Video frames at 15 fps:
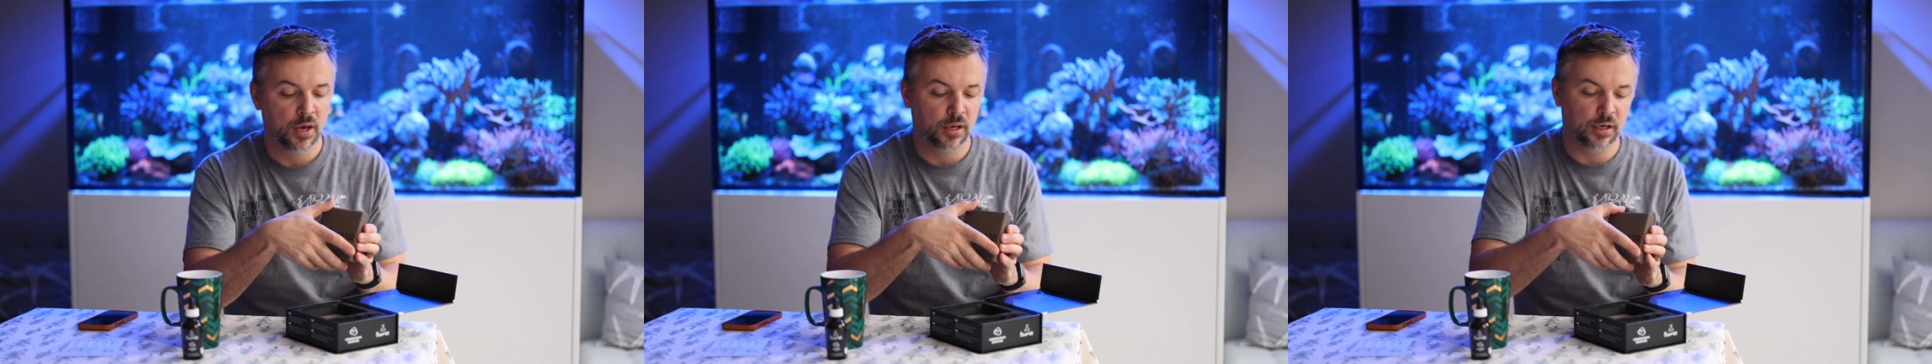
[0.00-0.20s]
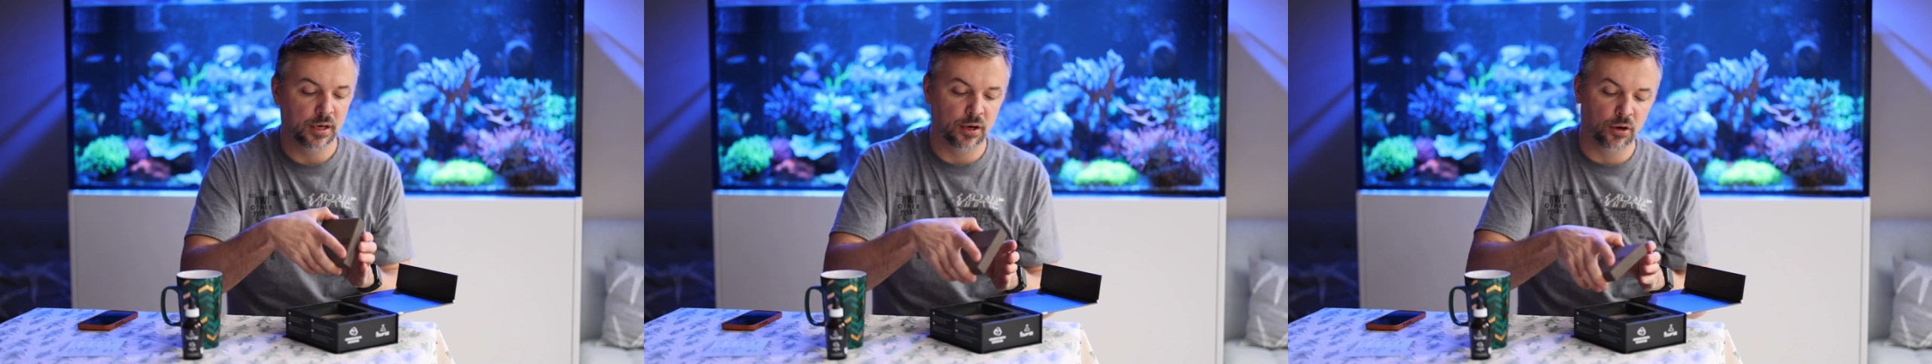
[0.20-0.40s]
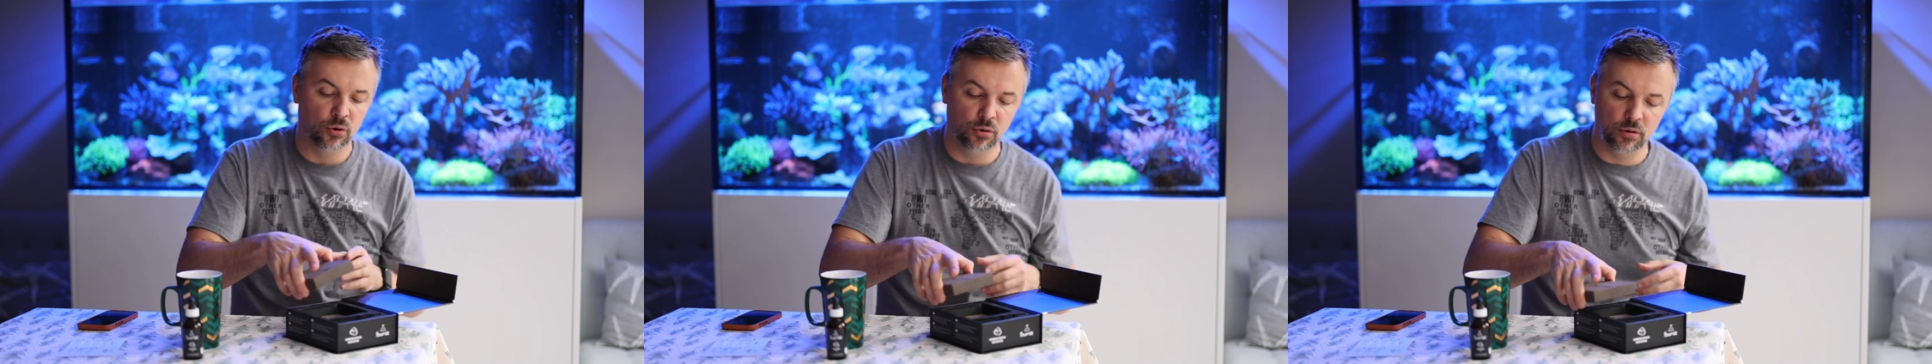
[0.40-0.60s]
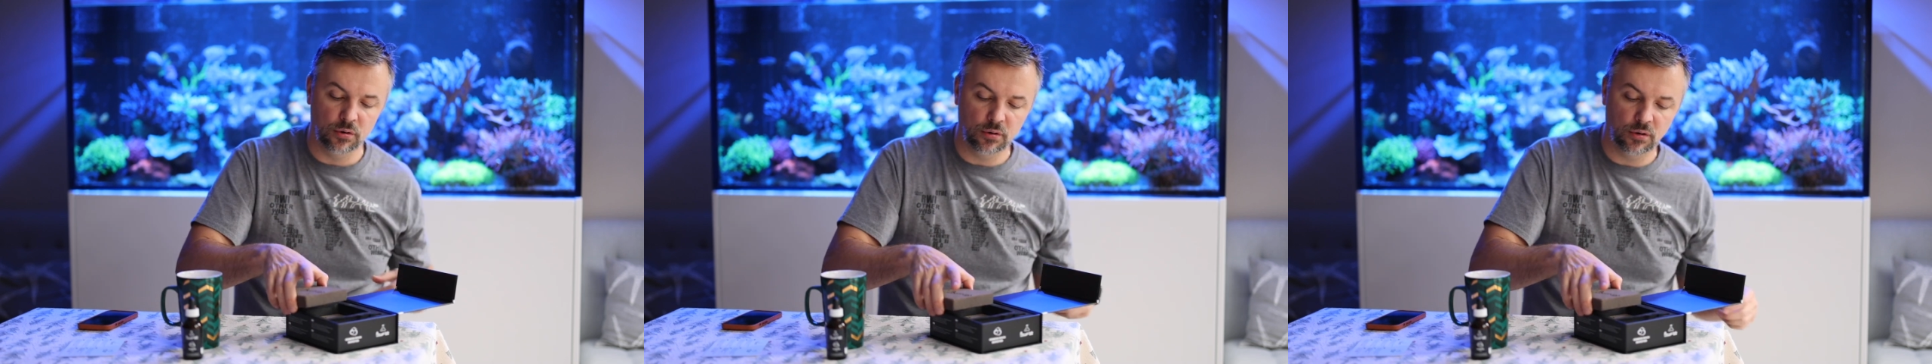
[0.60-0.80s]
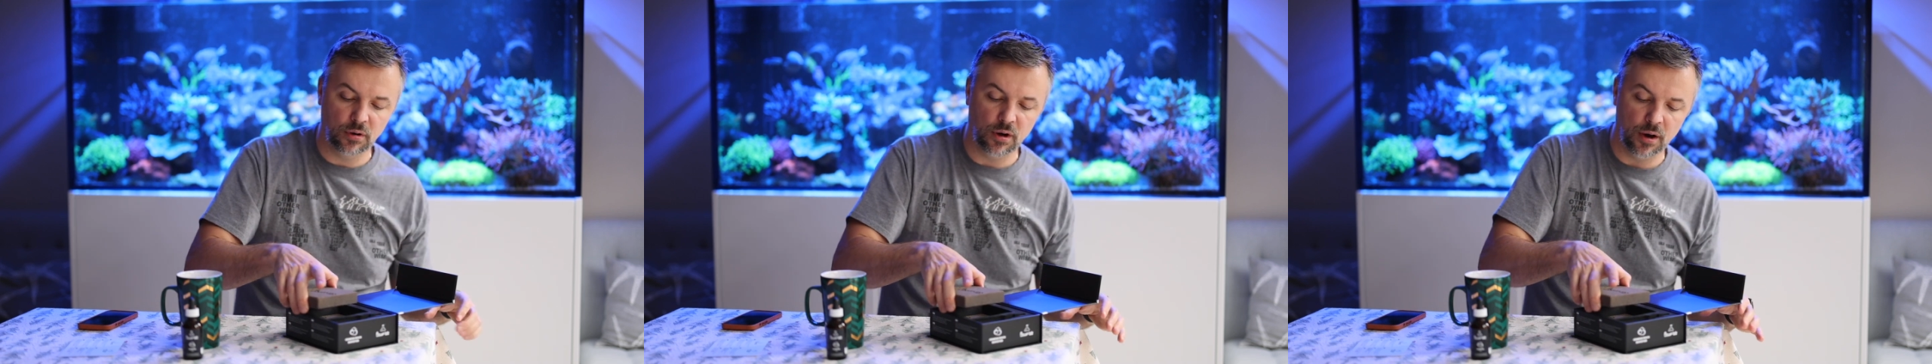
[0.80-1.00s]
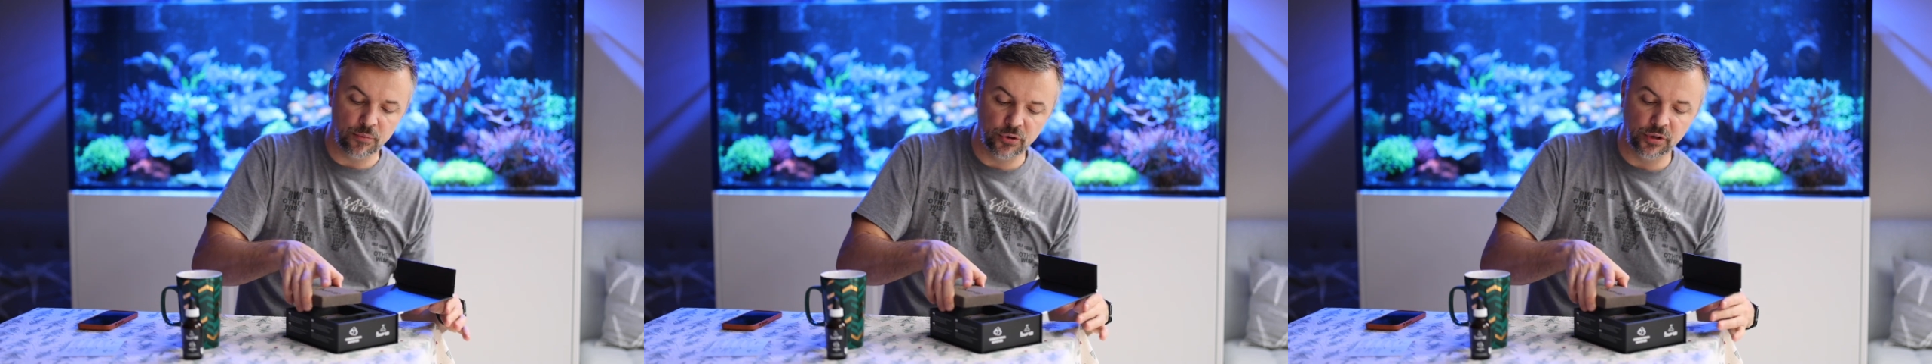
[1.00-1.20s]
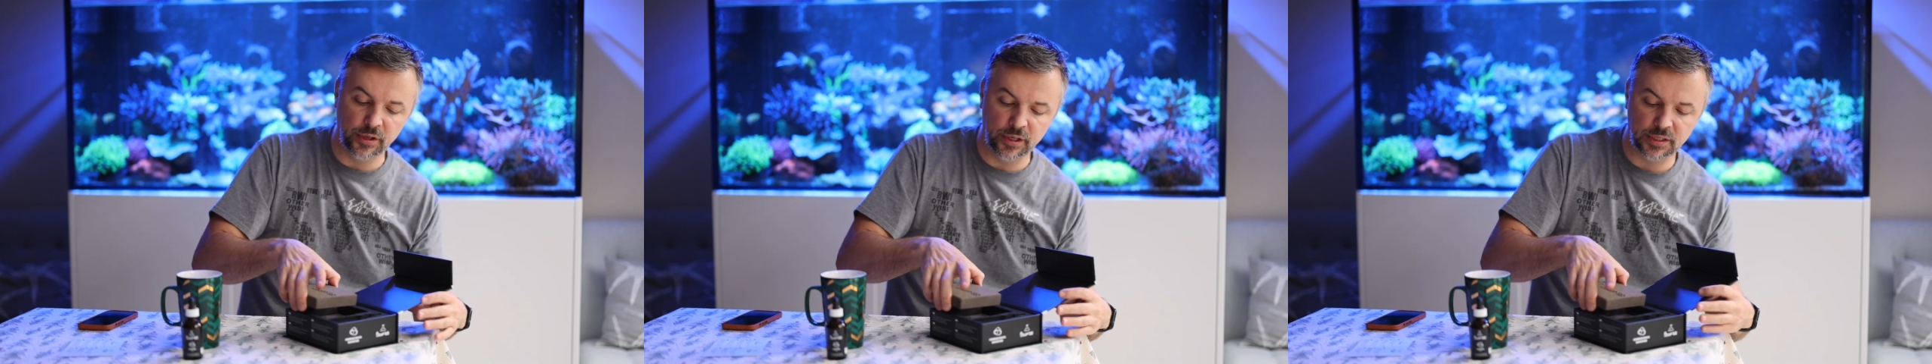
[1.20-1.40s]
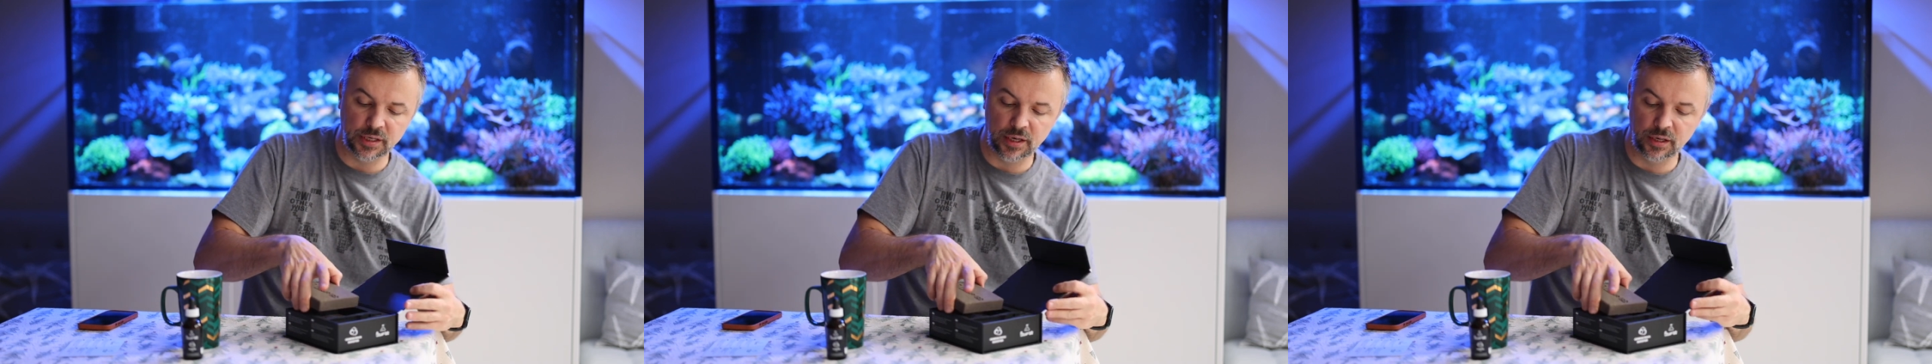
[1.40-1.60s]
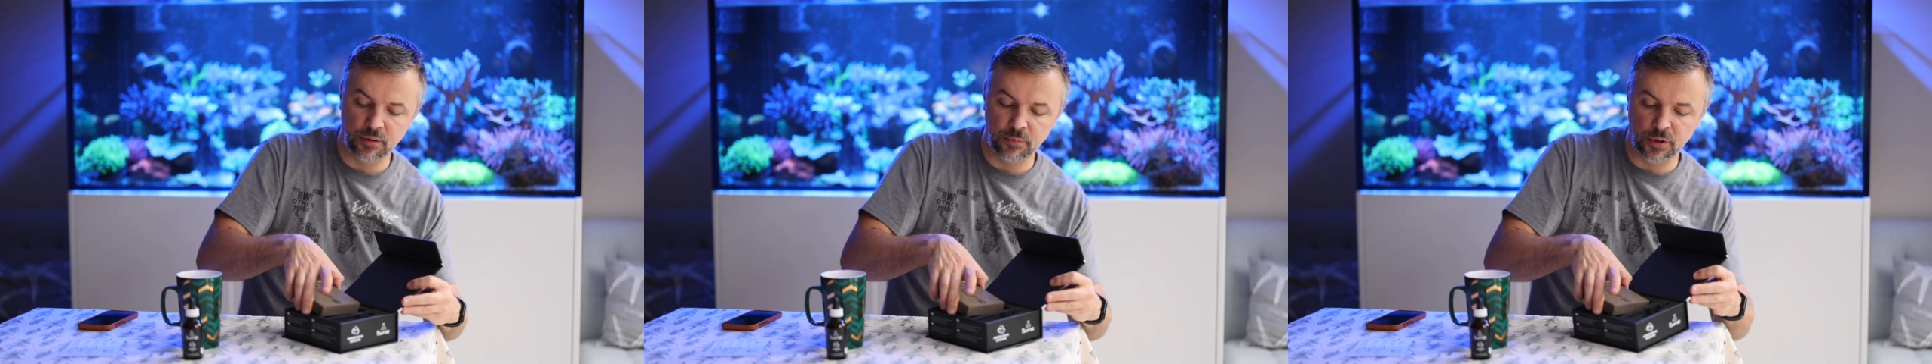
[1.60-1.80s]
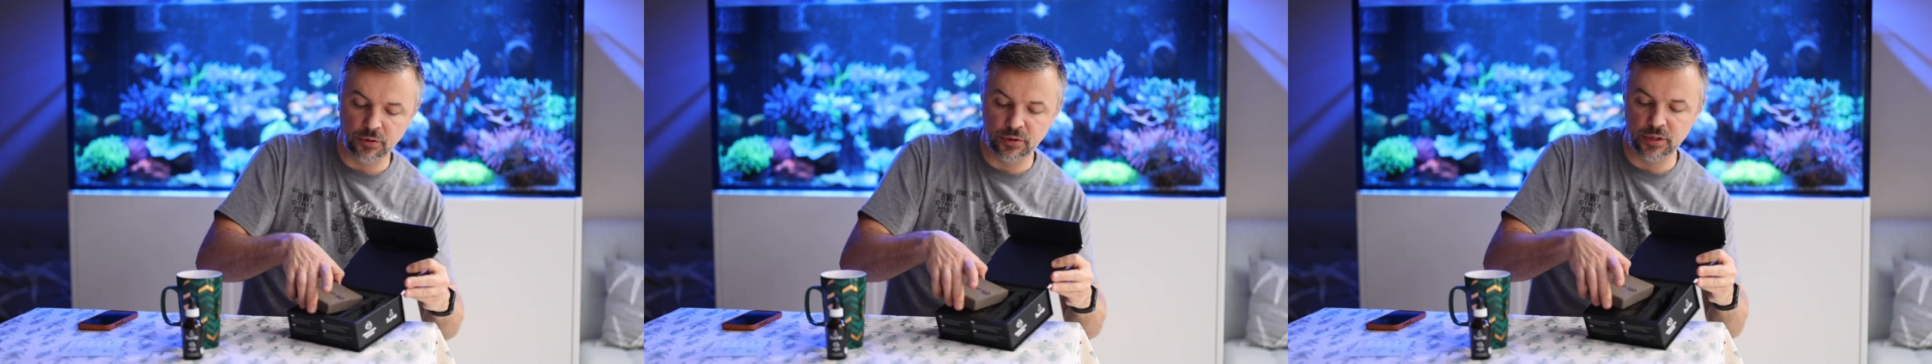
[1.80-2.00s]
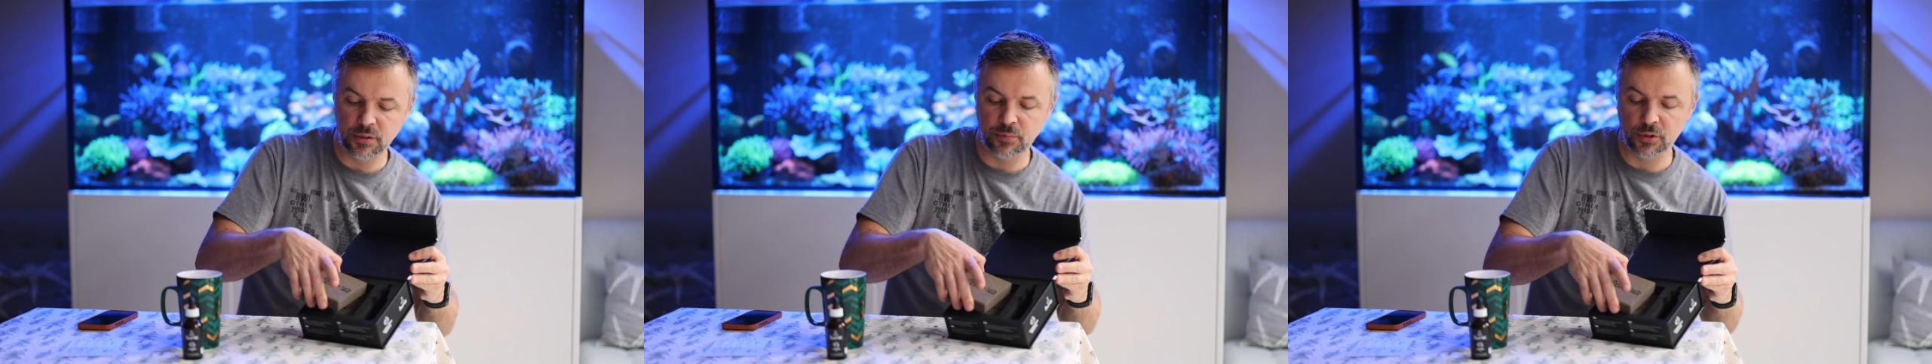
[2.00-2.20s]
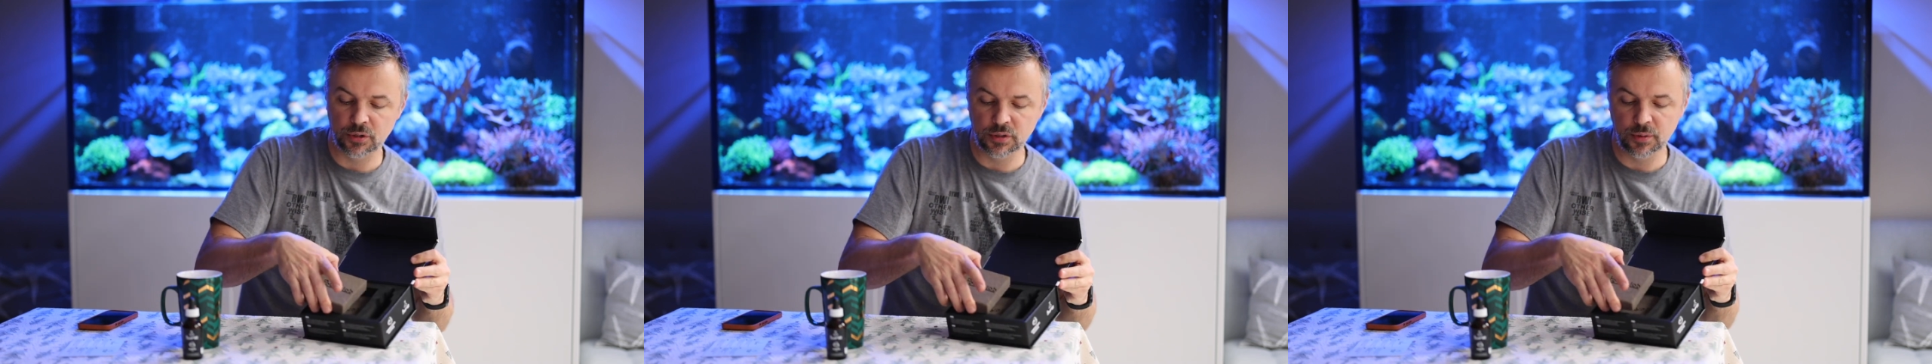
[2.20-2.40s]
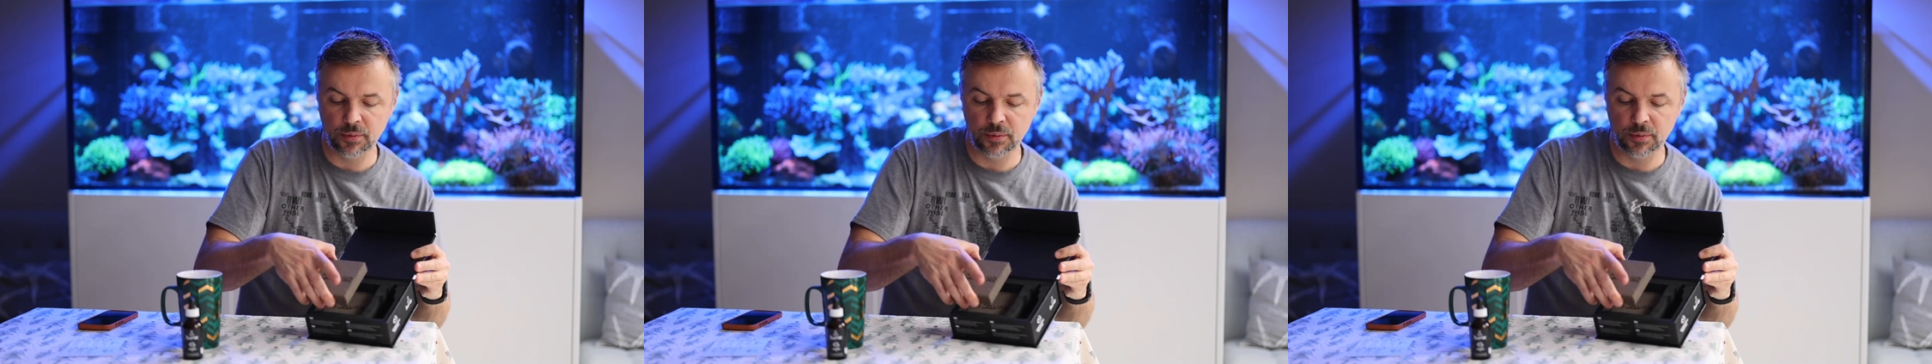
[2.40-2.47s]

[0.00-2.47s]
Now, I'm really excited about this because